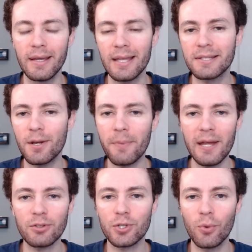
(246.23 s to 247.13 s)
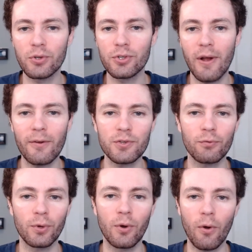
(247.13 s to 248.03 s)
it's going to pay out $200
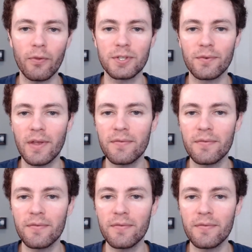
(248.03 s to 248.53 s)
regardless of